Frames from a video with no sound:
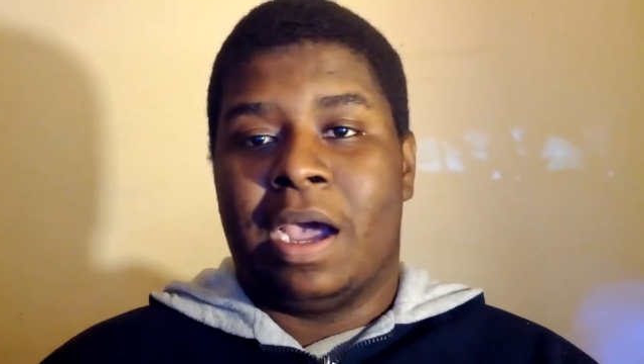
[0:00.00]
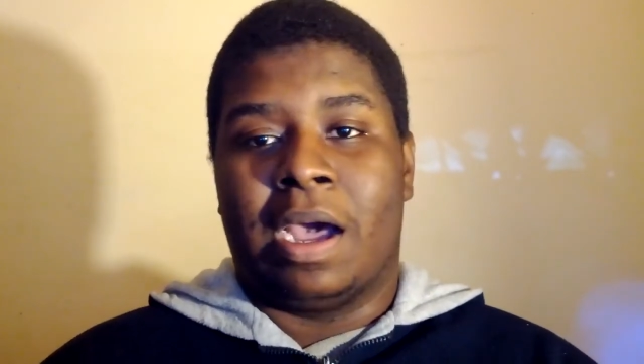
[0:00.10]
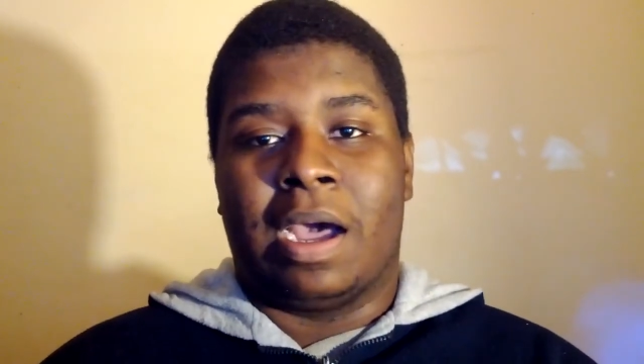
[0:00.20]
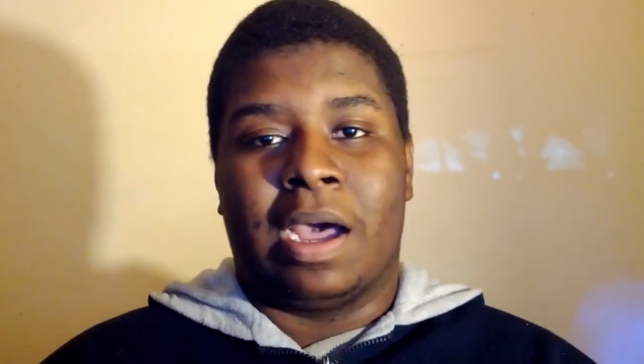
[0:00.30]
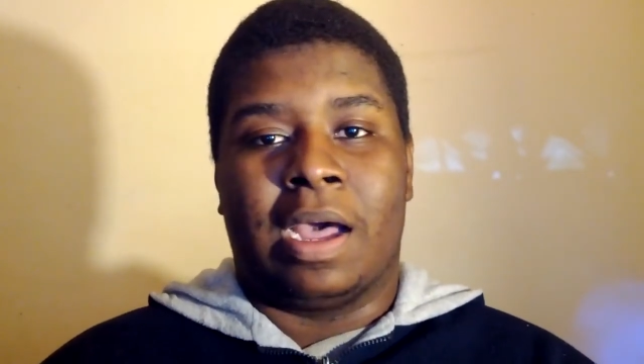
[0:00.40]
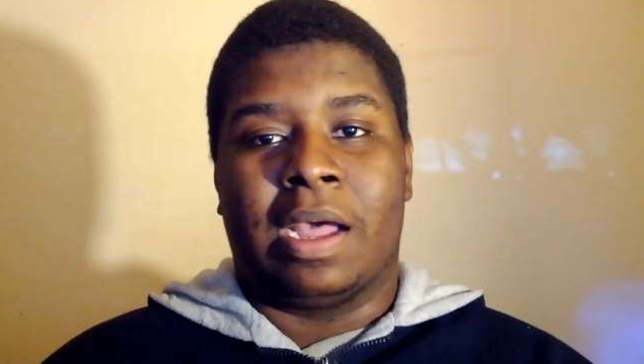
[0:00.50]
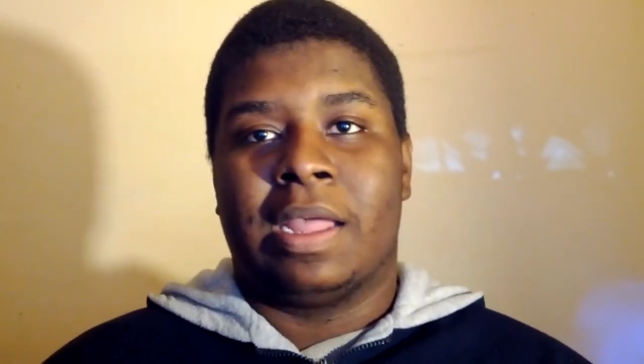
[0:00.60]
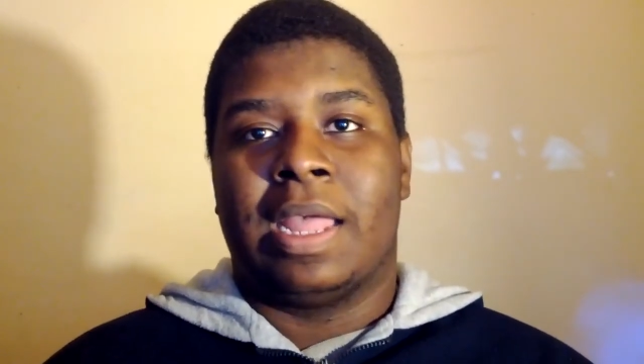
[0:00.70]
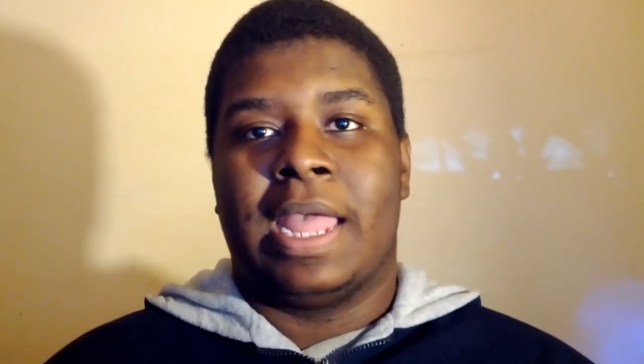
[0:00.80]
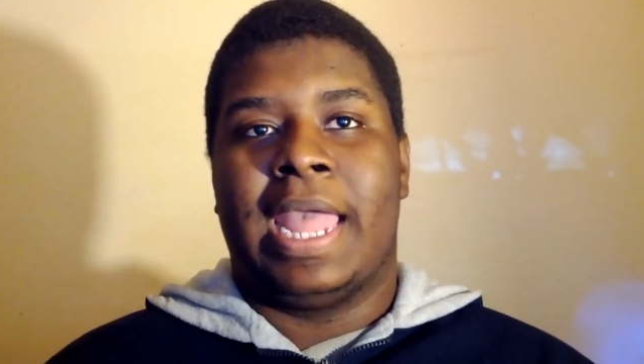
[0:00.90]
uh,
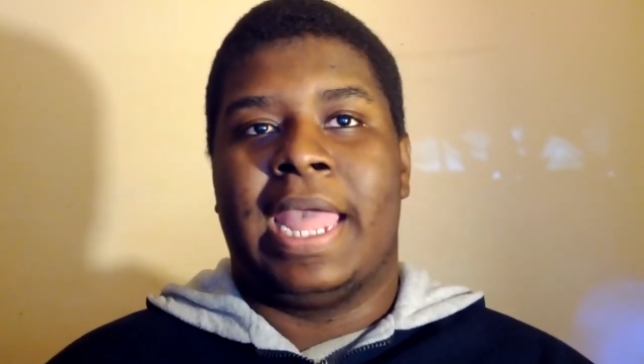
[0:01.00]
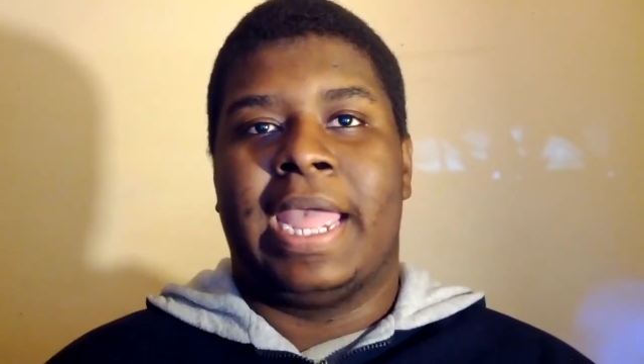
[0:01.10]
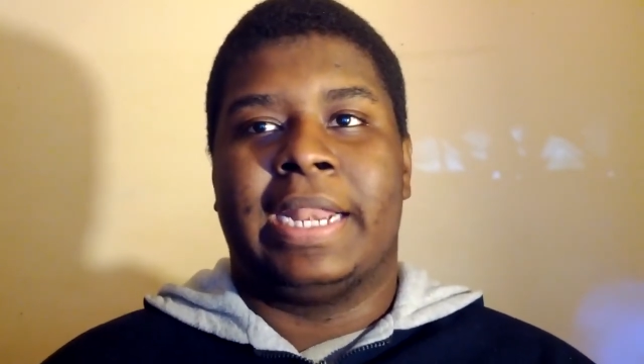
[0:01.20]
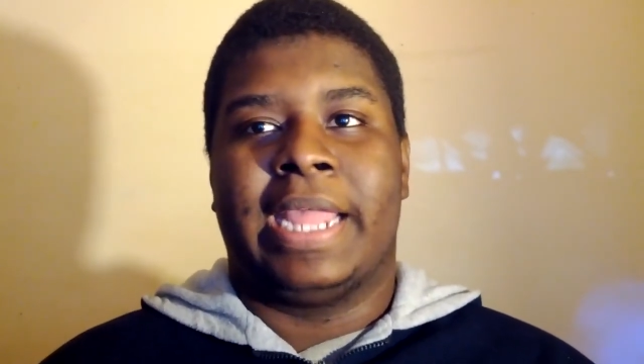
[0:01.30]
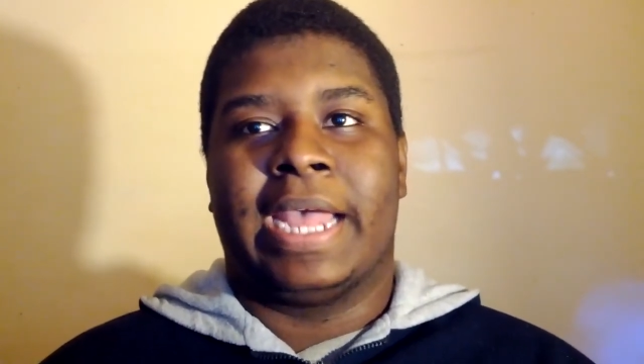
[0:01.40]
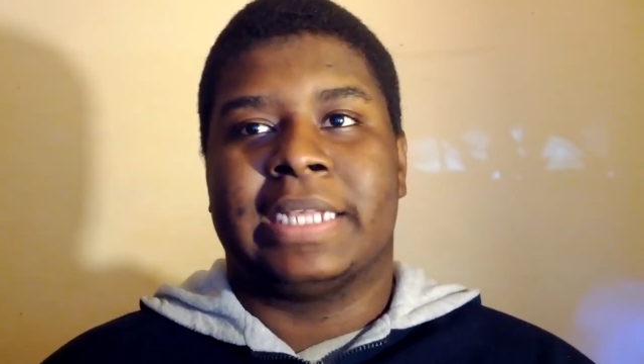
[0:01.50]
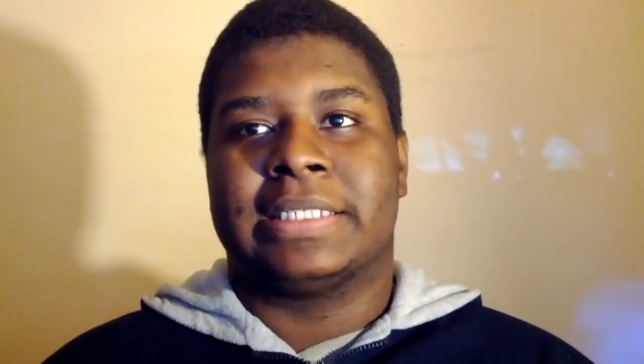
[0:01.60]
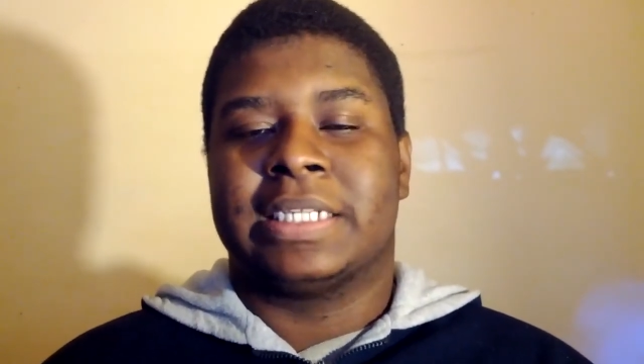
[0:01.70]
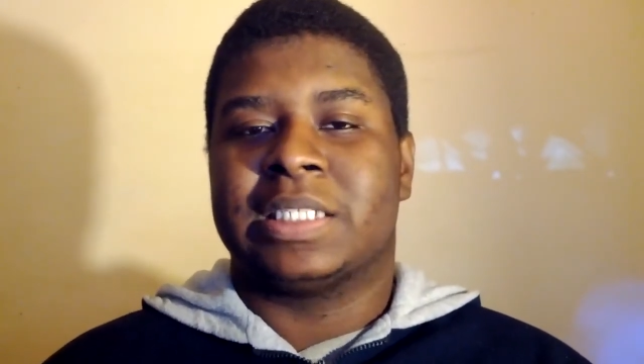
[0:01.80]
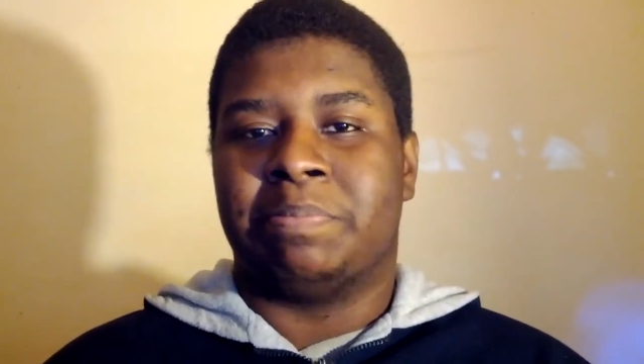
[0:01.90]
and it has
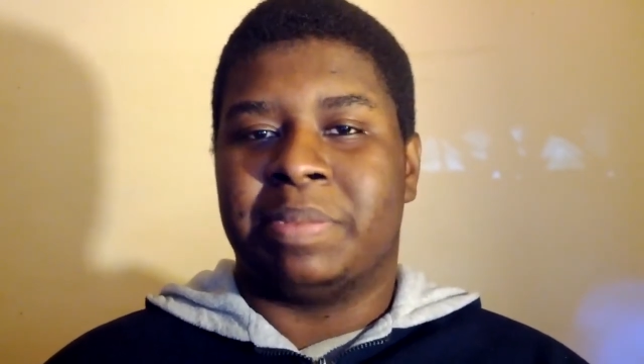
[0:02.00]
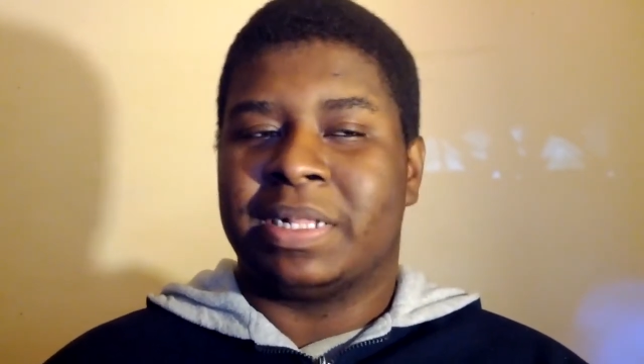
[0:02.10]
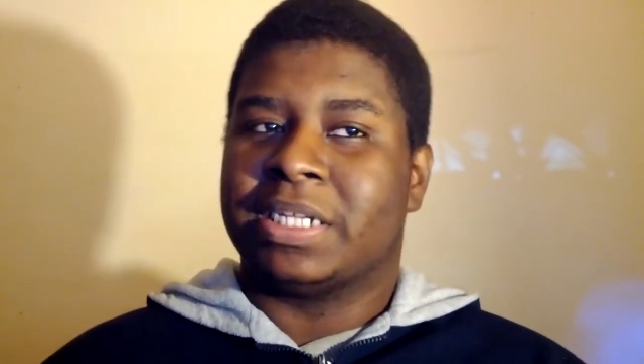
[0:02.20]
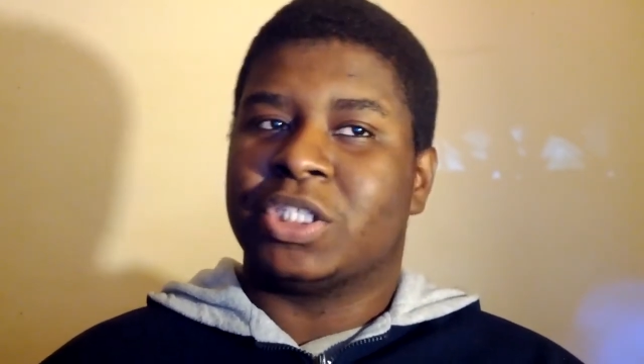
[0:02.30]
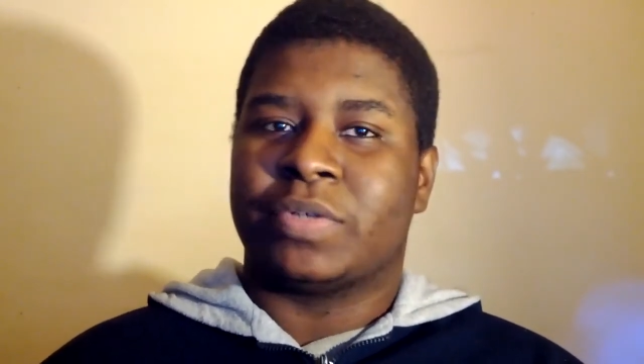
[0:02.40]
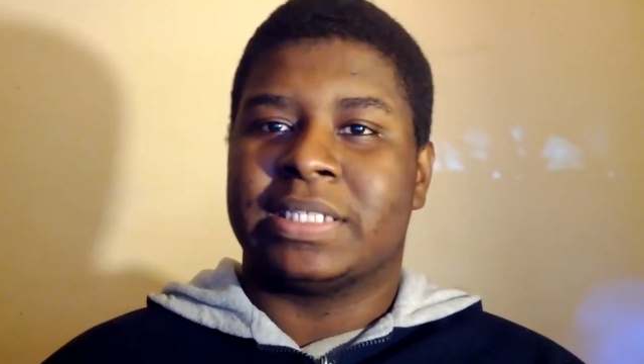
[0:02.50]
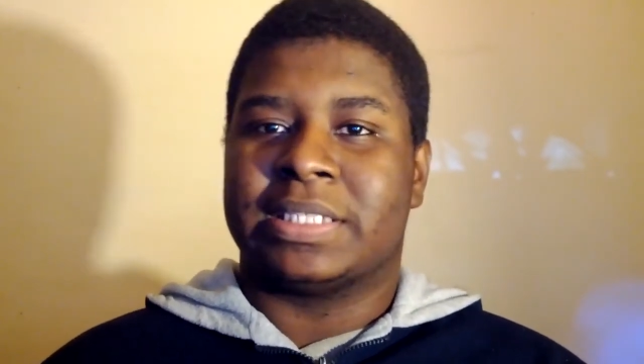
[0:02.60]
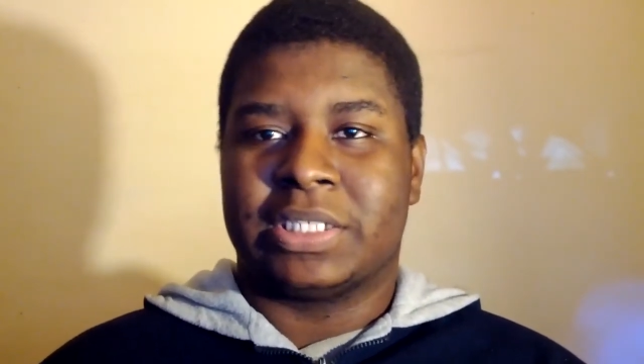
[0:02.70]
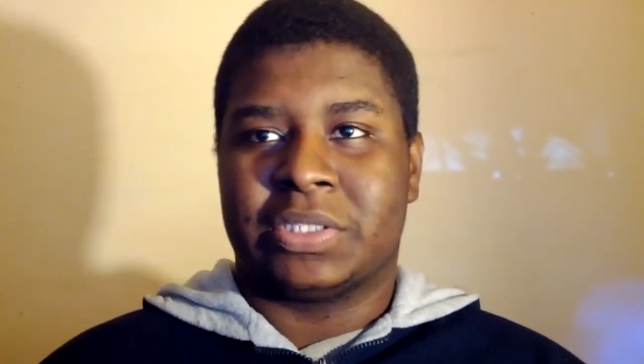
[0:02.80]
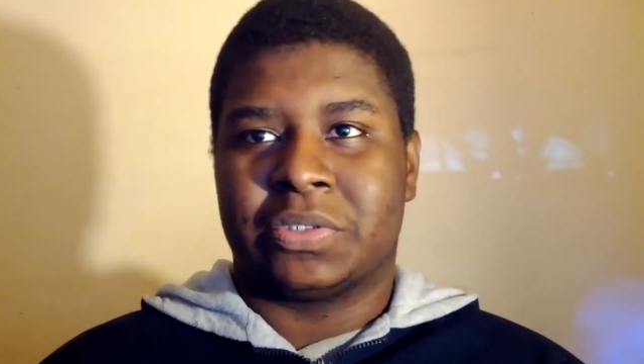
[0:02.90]
6 billion
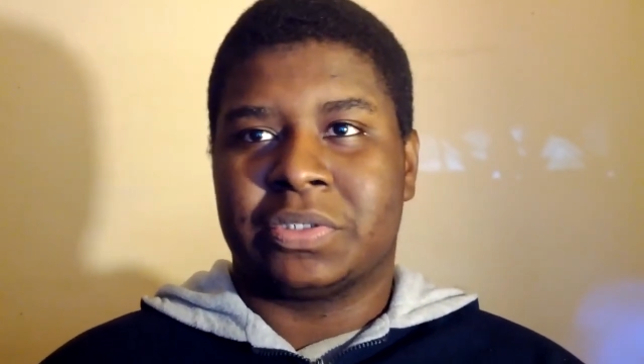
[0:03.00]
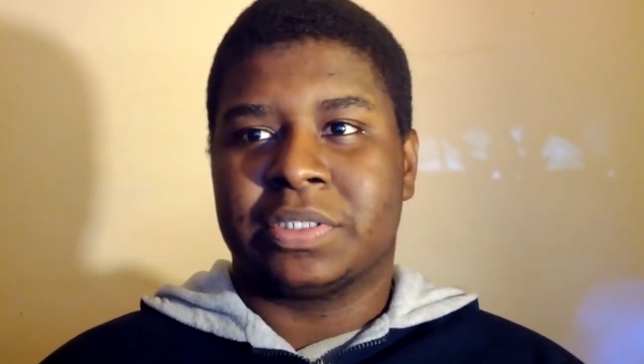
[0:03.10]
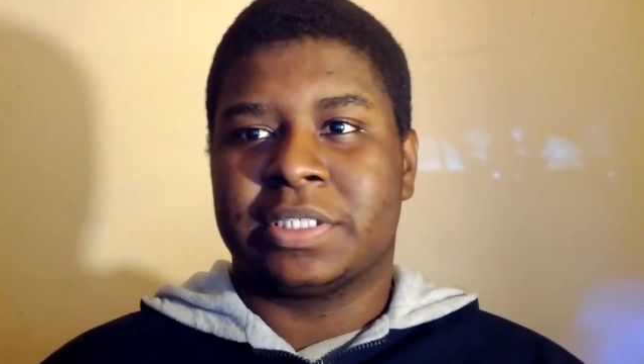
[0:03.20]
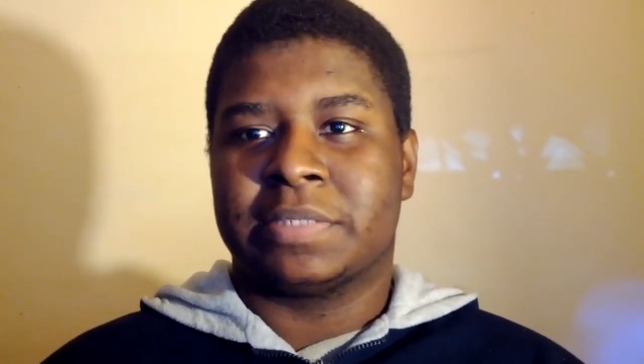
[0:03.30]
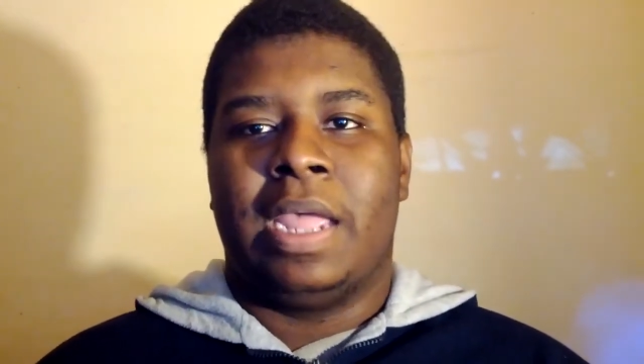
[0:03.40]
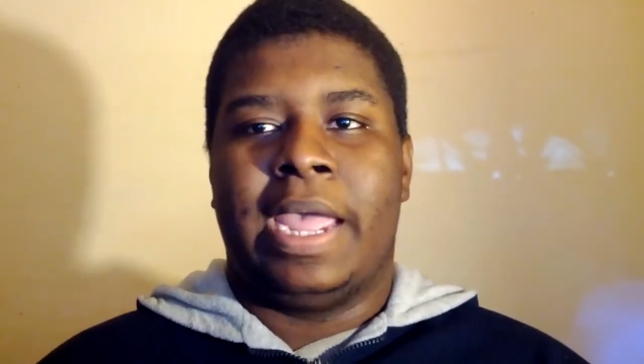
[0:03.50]
transistors,